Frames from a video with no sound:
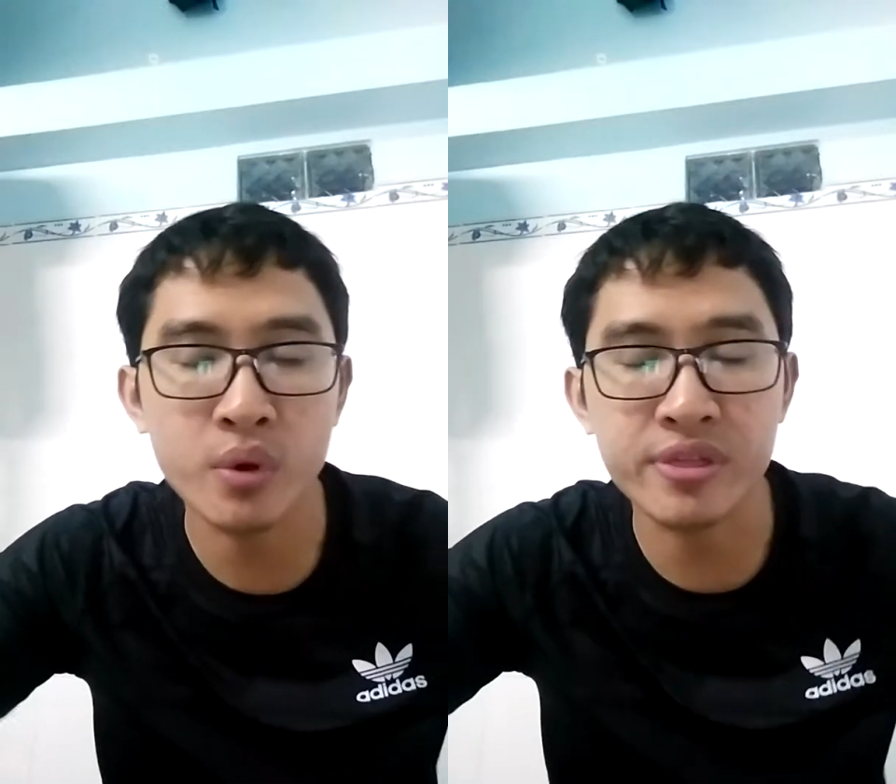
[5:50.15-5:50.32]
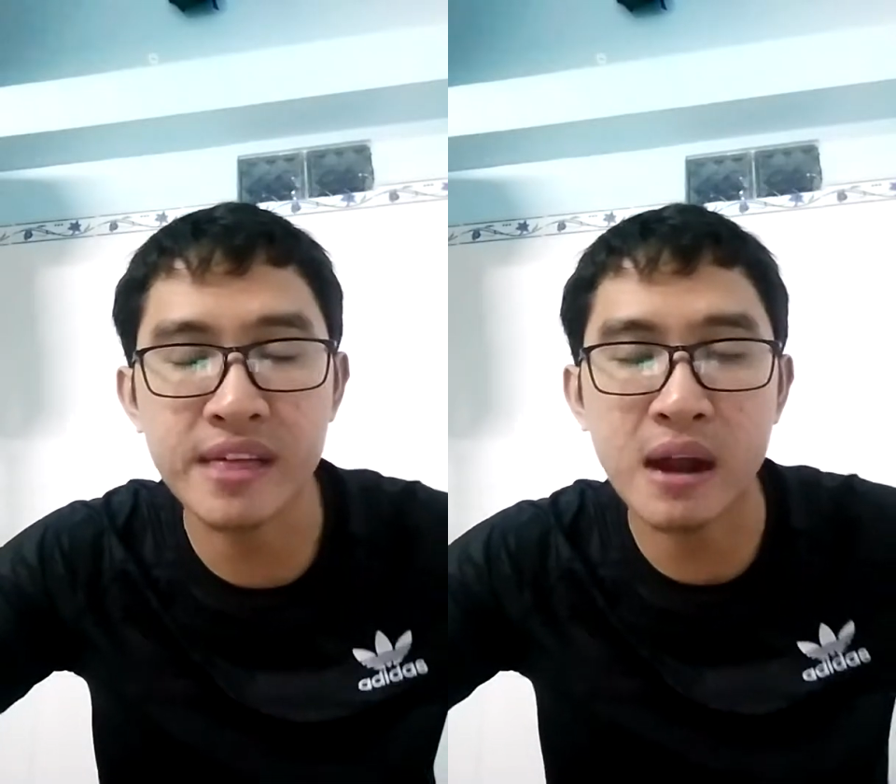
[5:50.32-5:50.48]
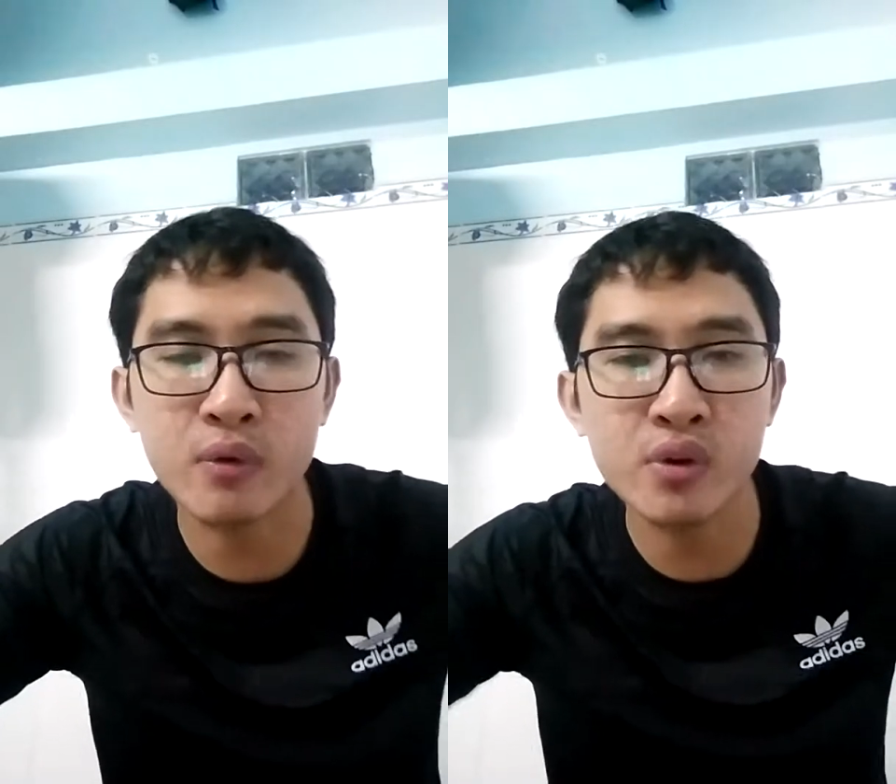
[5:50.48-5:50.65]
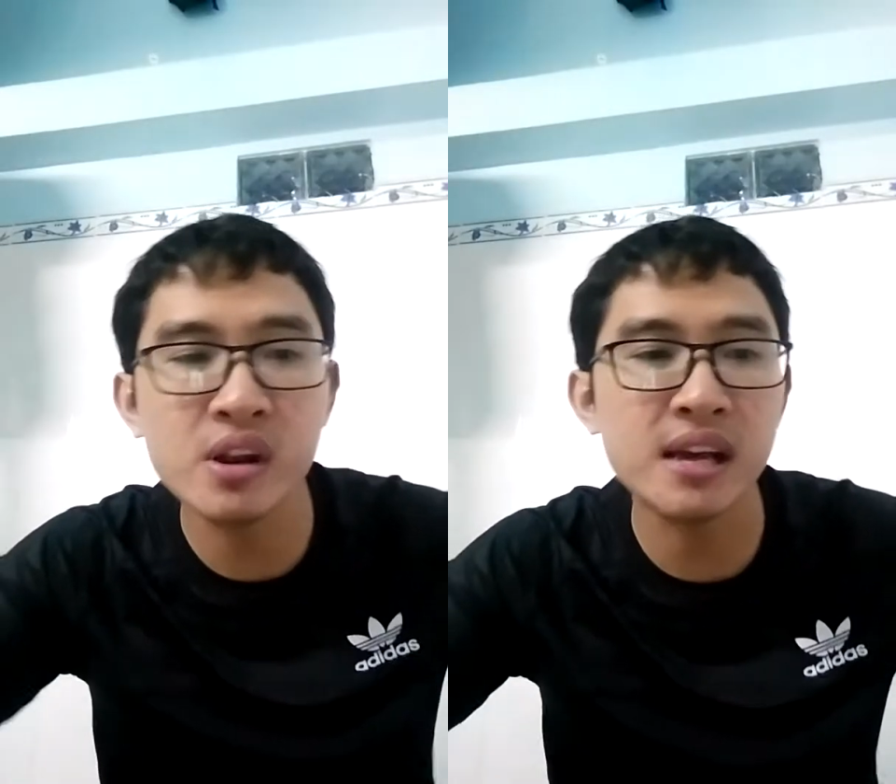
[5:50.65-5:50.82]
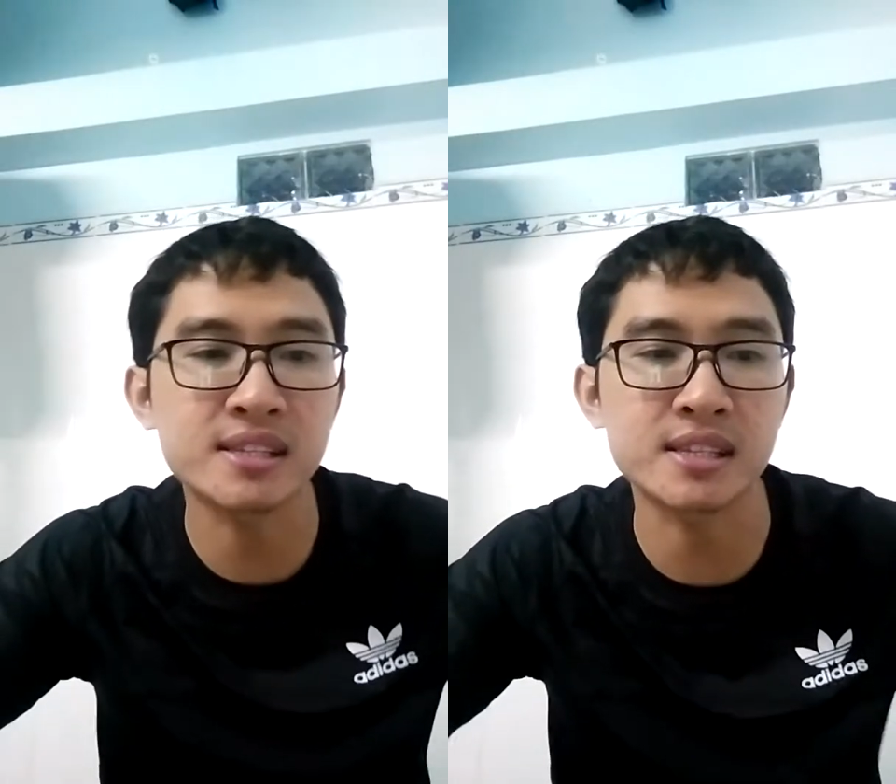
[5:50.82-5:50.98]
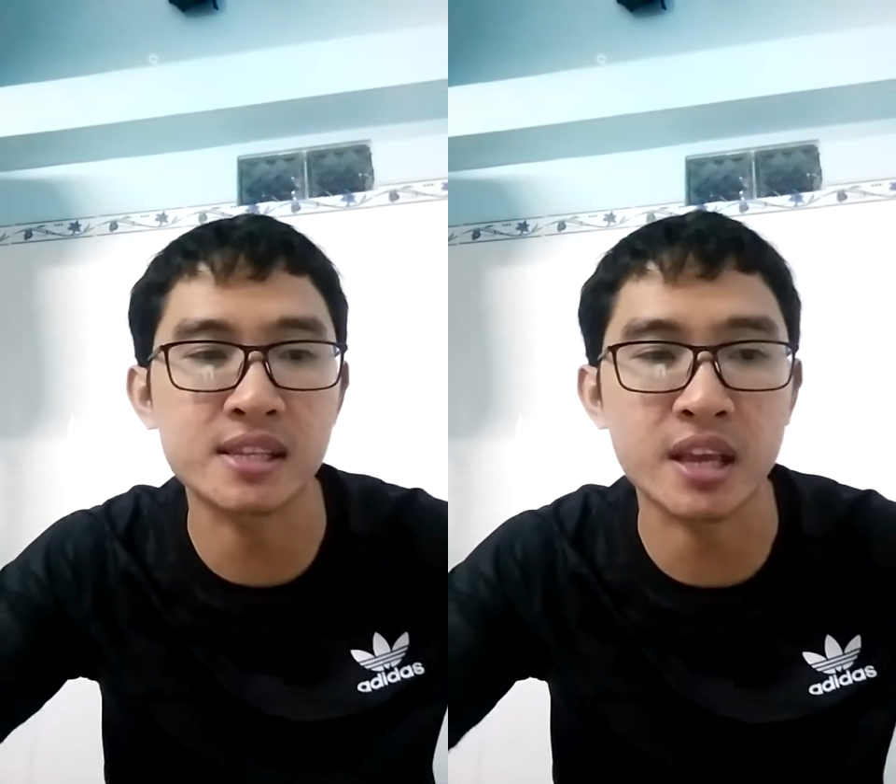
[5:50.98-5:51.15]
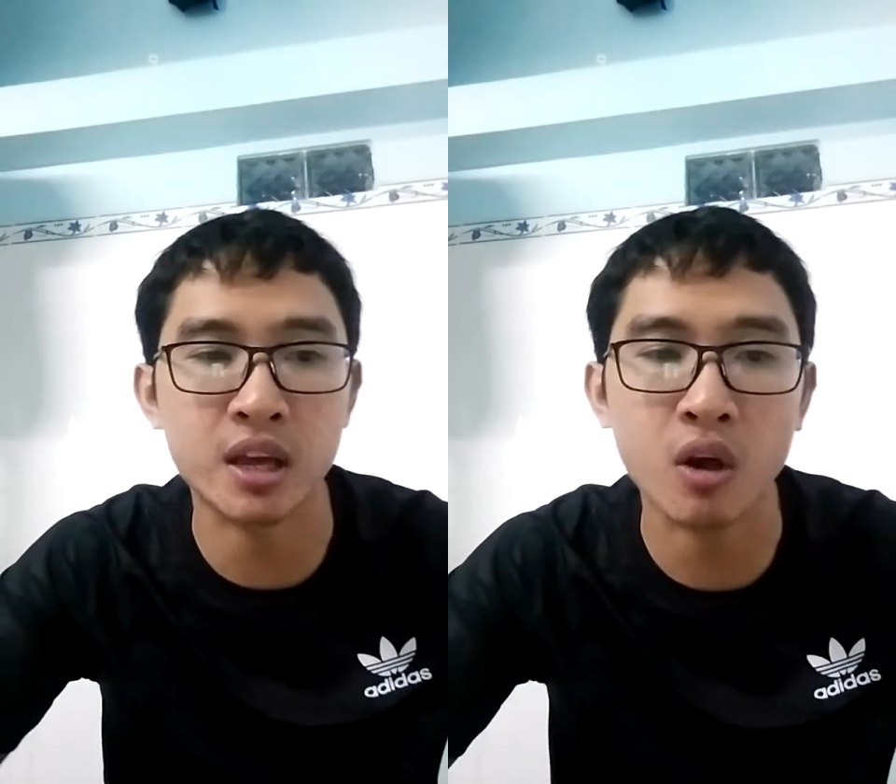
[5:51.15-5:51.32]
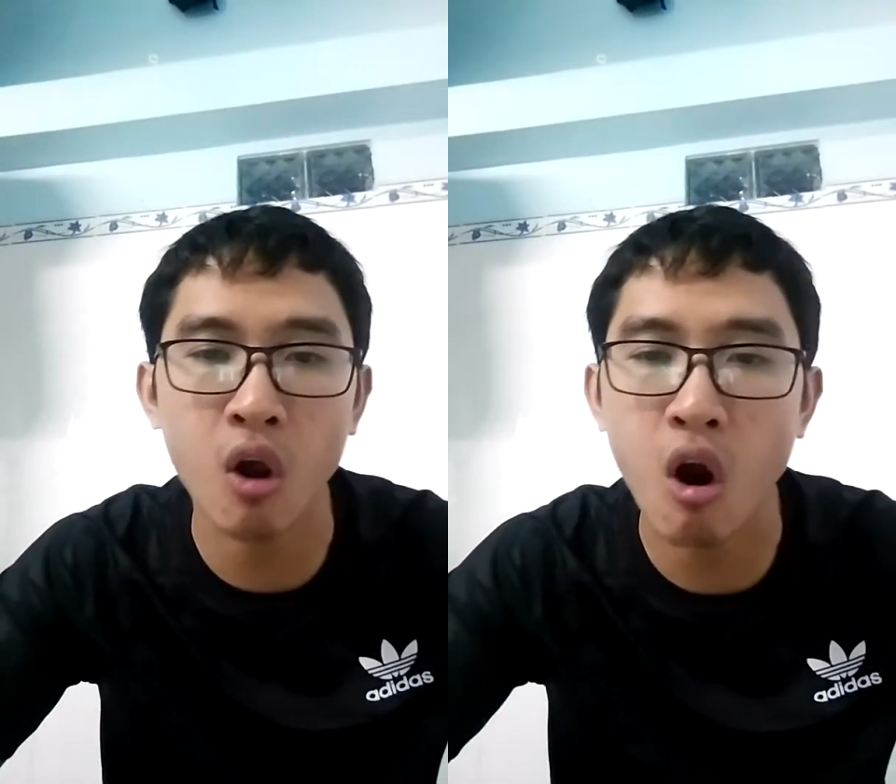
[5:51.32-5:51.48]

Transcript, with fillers: without realizing it